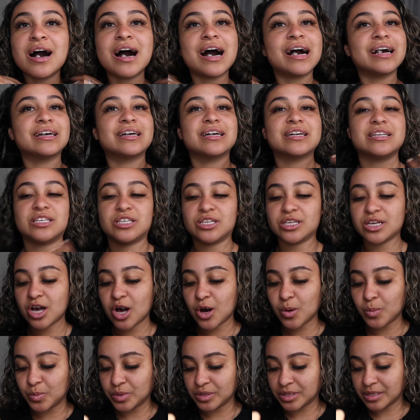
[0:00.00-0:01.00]
I guess to
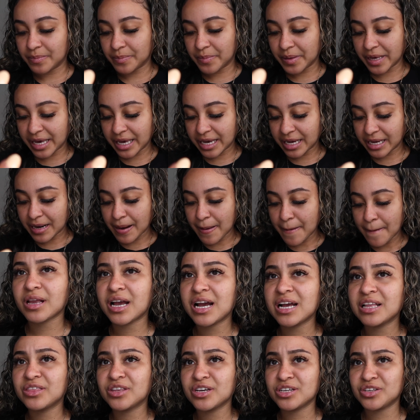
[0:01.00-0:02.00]
help with the pain.
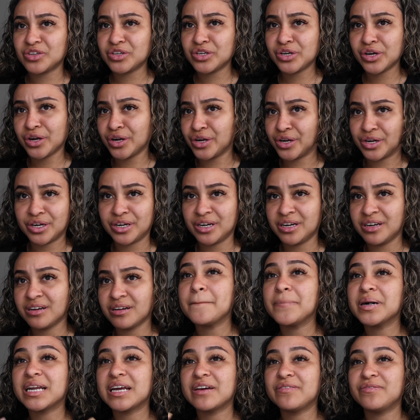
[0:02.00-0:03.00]
It doesn't hurt,
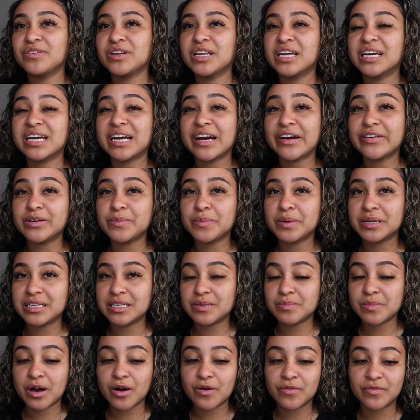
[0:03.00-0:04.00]
but I feel like
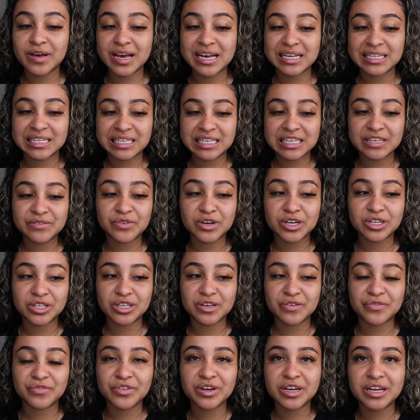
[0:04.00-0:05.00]
everybody's mouth and teeth are
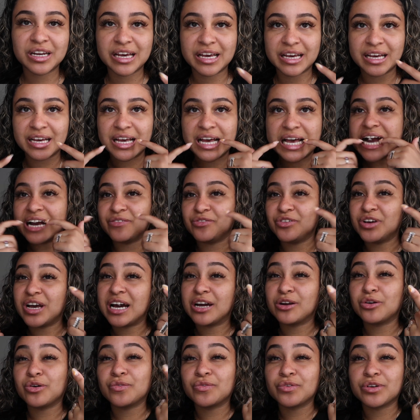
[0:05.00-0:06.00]
different. Like if you
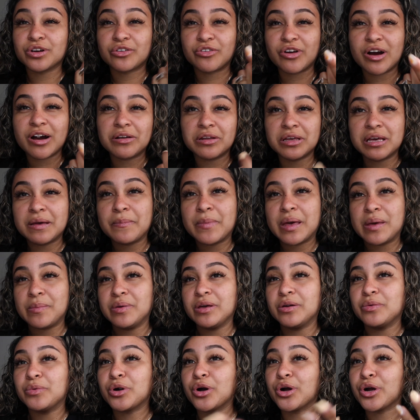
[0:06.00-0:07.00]
had overcrowding,
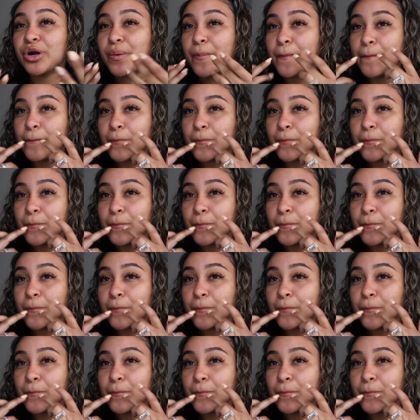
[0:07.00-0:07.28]
maybe it will hurt